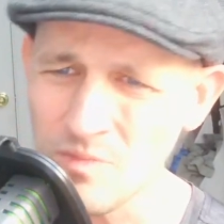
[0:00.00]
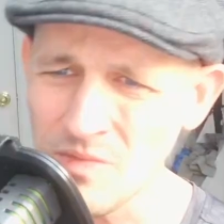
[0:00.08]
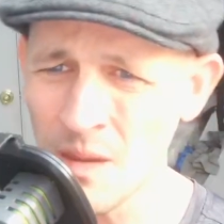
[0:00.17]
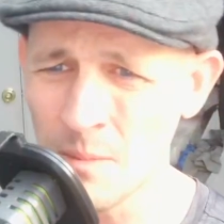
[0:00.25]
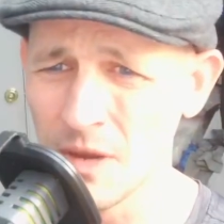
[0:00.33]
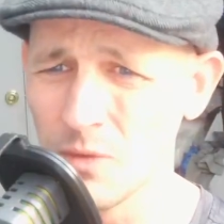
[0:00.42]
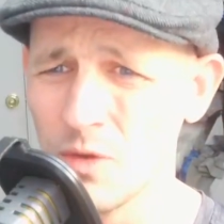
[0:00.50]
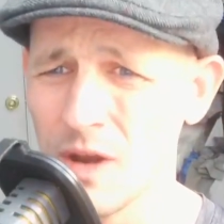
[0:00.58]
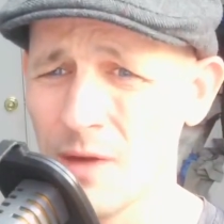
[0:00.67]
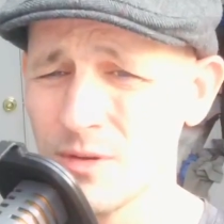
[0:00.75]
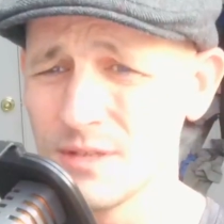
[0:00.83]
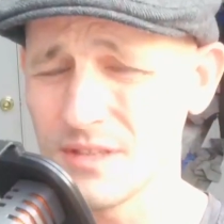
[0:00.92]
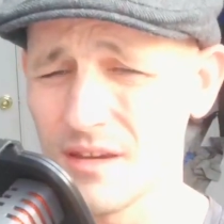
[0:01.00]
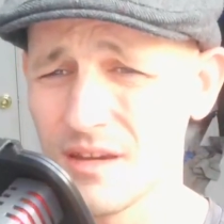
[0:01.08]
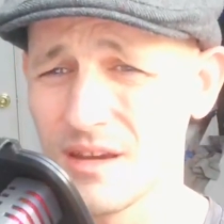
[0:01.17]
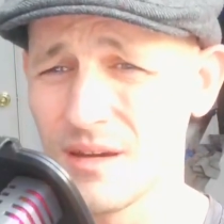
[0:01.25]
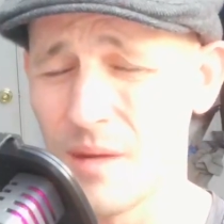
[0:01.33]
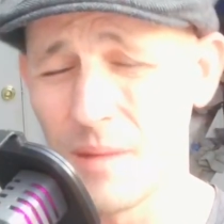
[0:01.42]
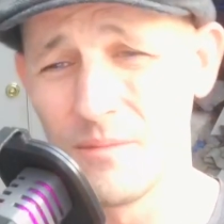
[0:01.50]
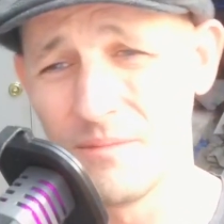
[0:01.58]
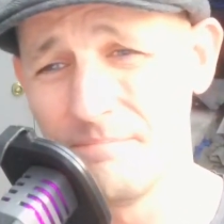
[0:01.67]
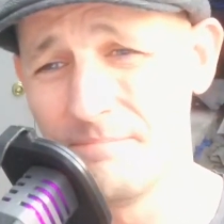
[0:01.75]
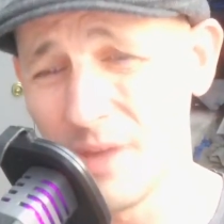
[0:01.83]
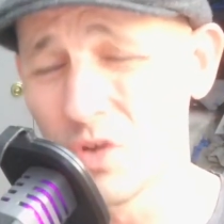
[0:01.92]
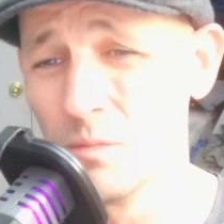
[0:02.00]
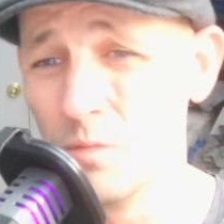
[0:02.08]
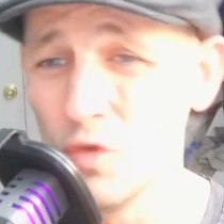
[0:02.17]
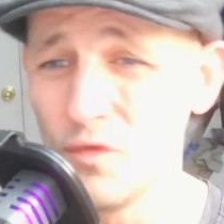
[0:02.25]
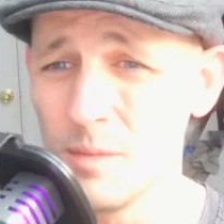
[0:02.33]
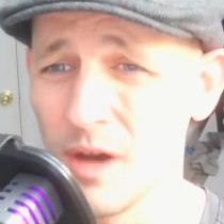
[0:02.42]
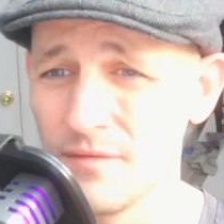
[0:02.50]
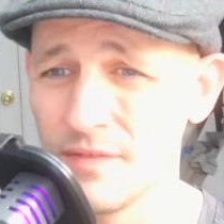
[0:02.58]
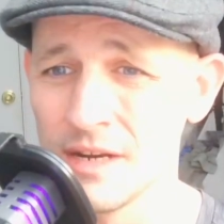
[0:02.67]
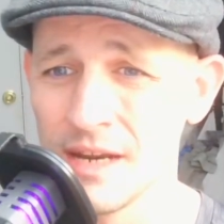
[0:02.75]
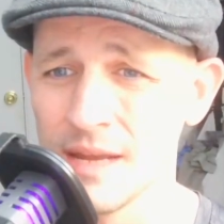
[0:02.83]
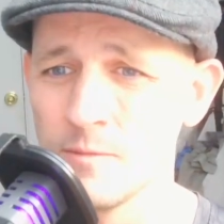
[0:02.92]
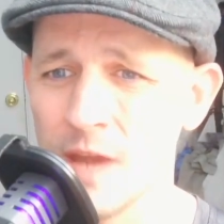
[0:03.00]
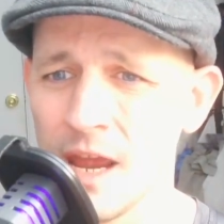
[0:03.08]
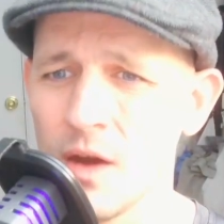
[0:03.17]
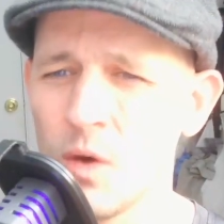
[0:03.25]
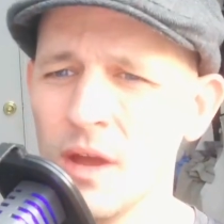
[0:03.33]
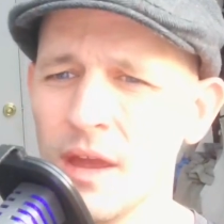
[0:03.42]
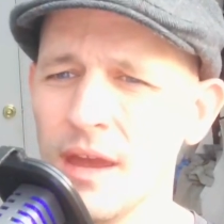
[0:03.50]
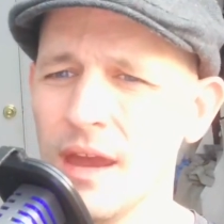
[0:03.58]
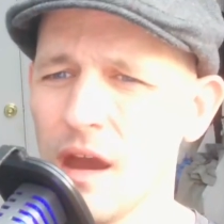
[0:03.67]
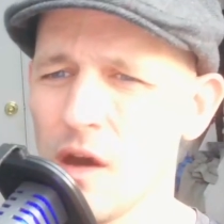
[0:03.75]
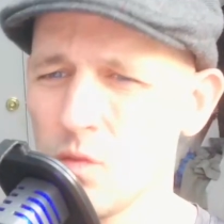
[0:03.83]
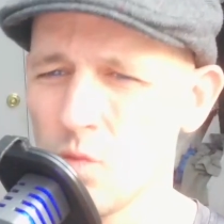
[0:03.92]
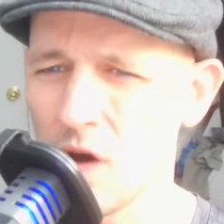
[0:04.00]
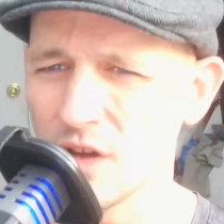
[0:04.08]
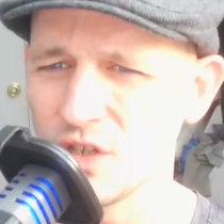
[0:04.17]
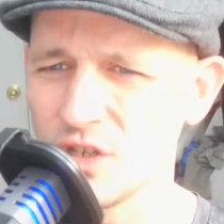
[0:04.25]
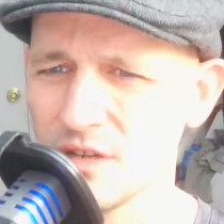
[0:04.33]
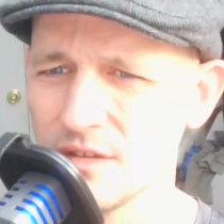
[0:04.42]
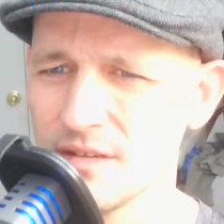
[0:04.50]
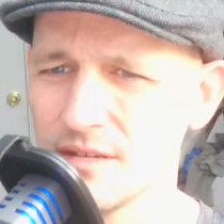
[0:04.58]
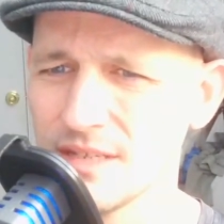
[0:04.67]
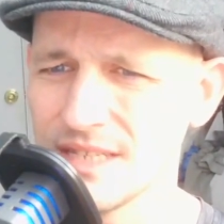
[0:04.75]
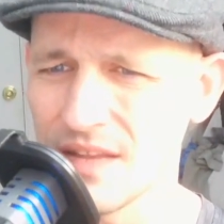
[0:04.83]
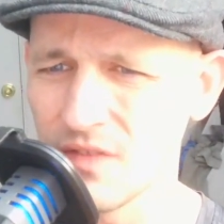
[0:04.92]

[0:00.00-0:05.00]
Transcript: But when I was uh, a bigger movie buff than I am now, I would watch Stanley